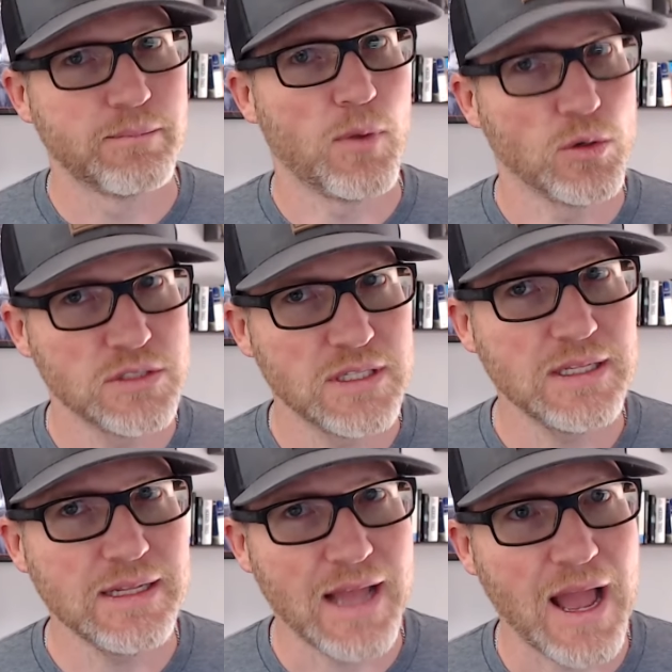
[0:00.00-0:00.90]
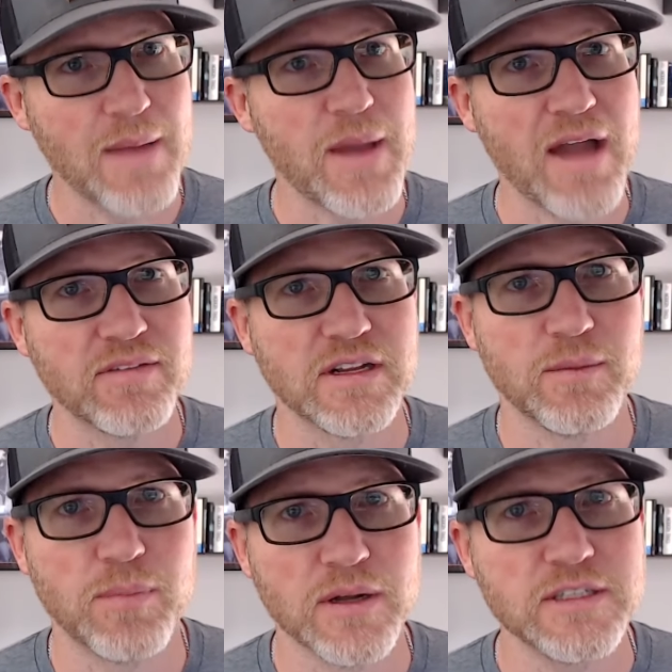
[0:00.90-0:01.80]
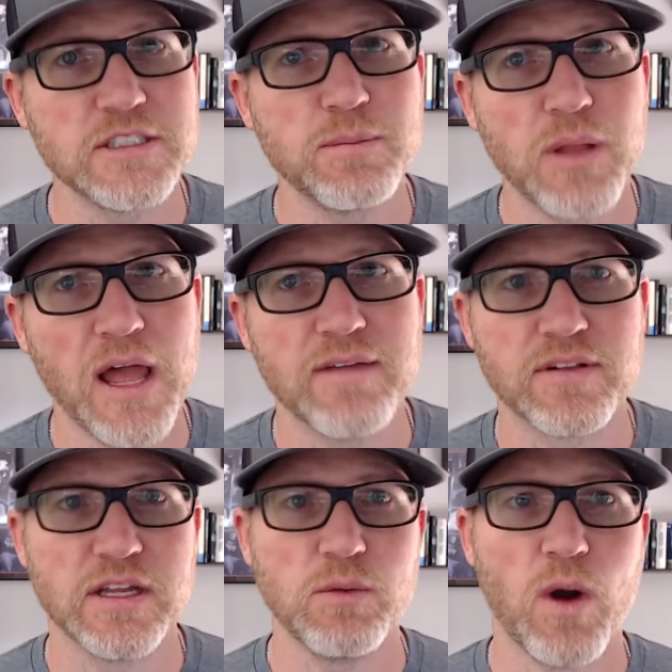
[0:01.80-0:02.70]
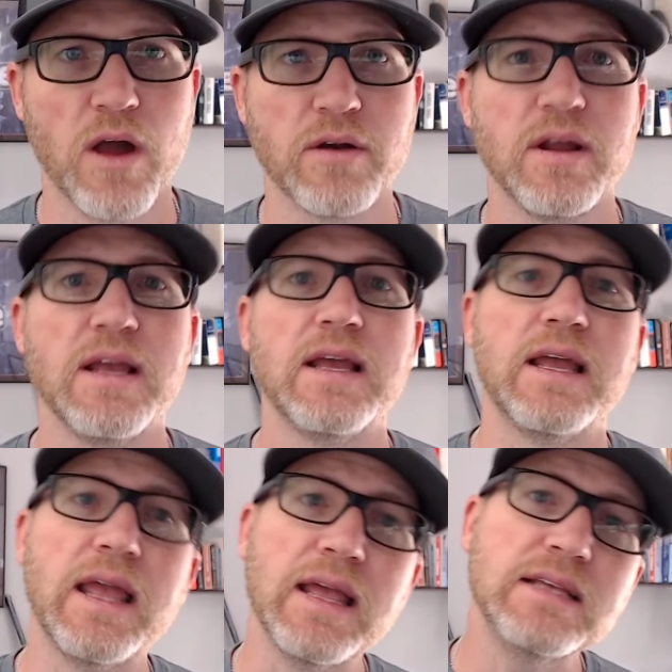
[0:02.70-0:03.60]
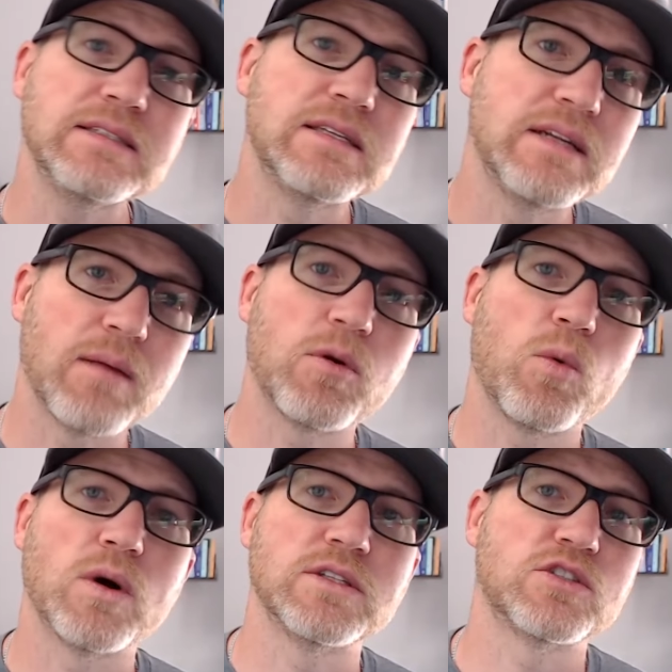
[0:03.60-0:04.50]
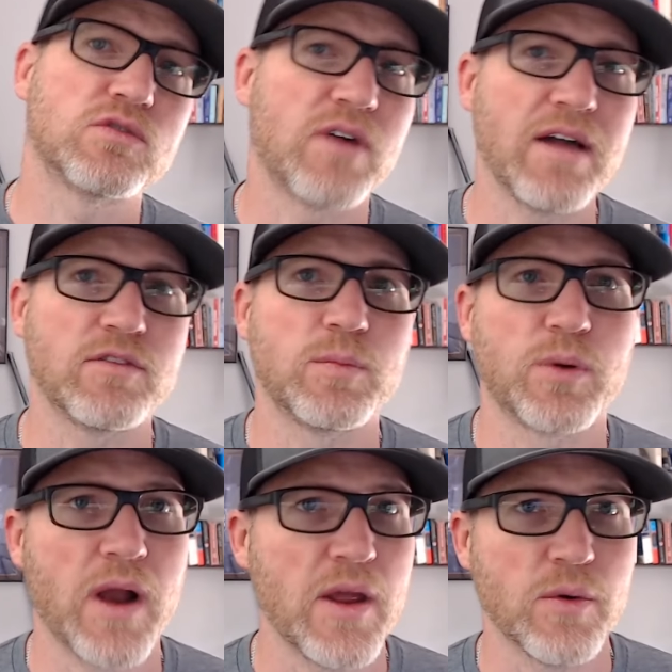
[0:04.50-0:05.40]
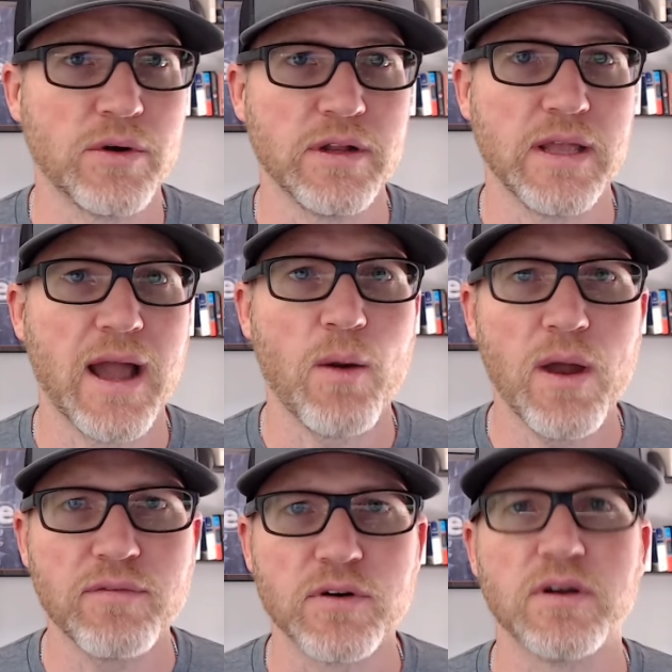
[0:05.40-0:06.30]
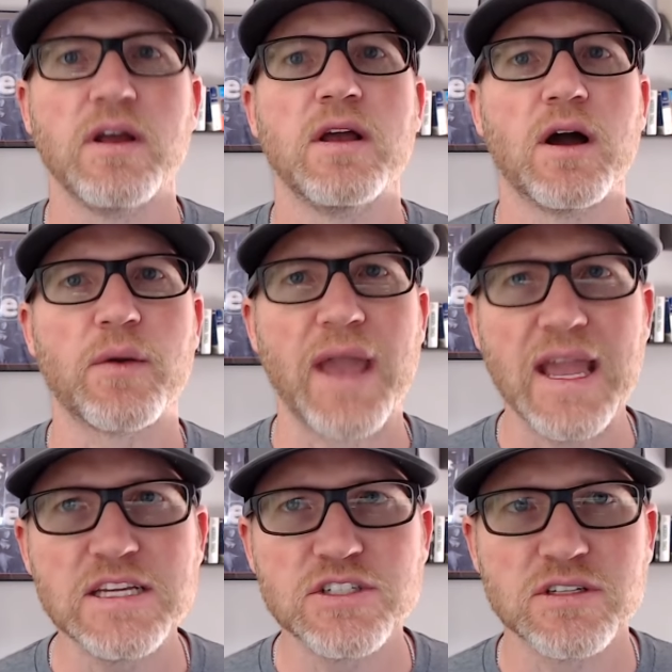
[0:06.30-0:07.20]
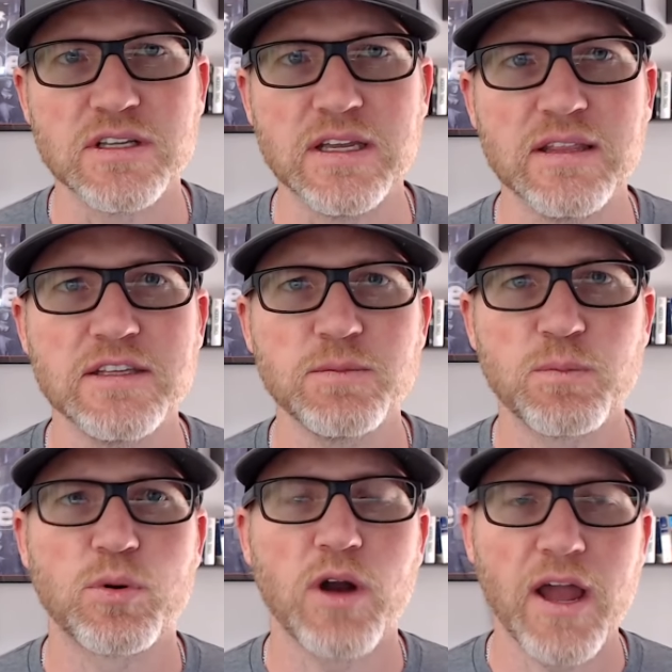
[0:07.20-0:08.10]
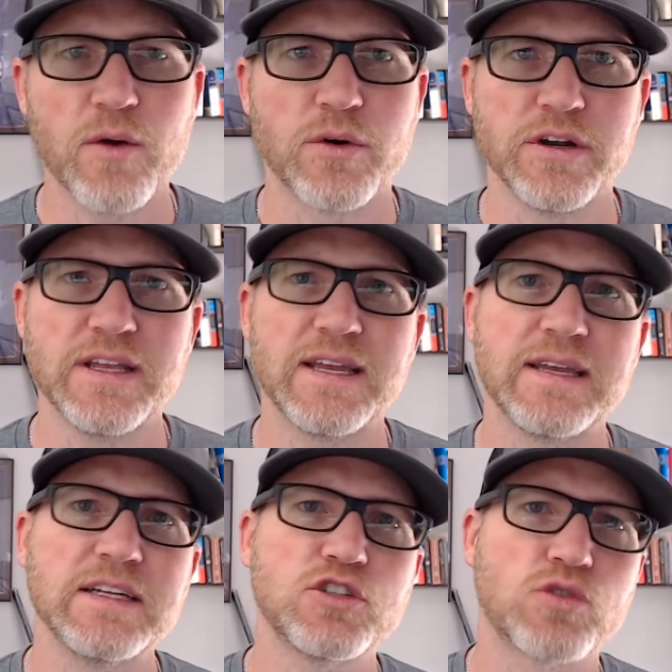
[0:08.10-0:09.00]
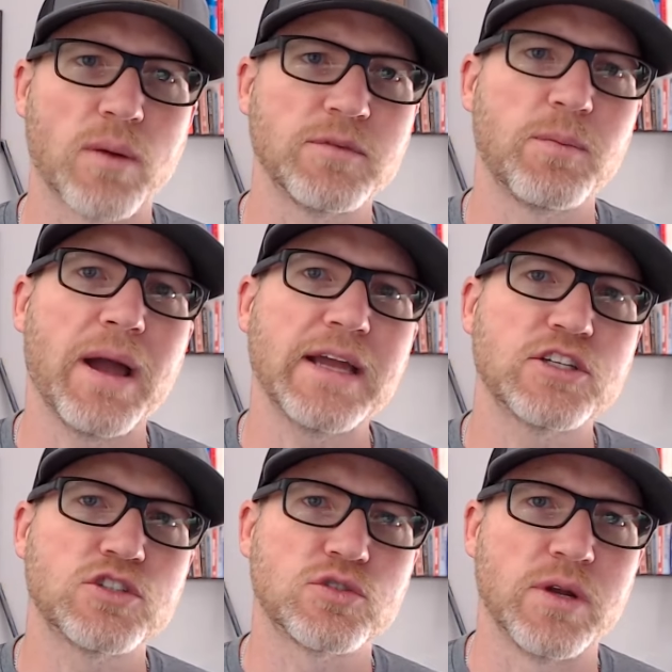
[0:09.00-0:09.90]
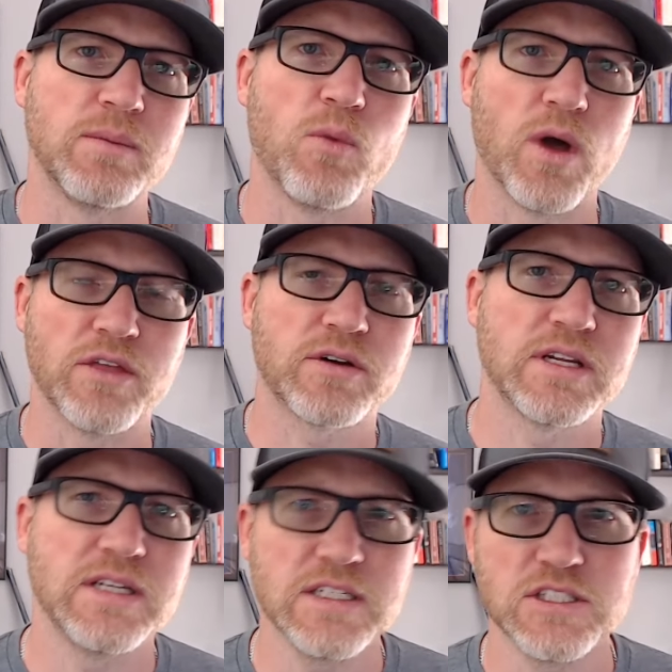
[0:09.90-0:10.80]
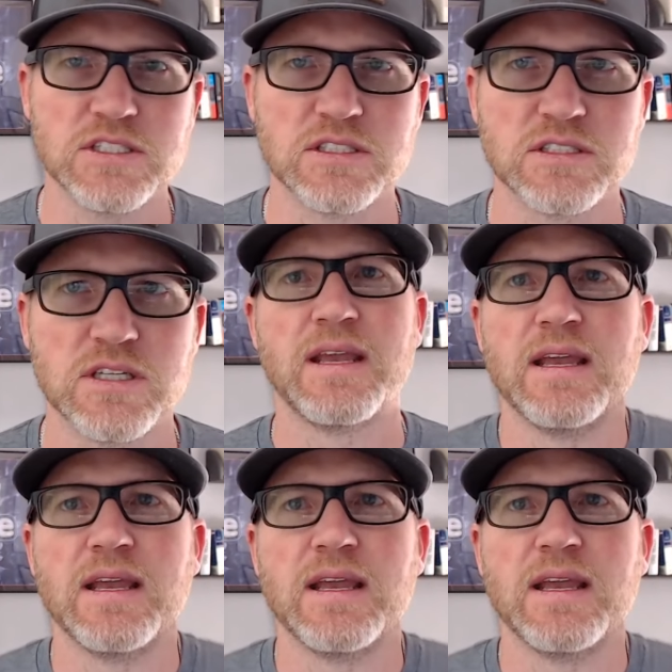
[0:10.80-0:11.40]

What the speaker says: Most of the time, having an abundant supply of clean water is the number one survival priority. However, occasionally this priority can get trumped by extreme weather conditions.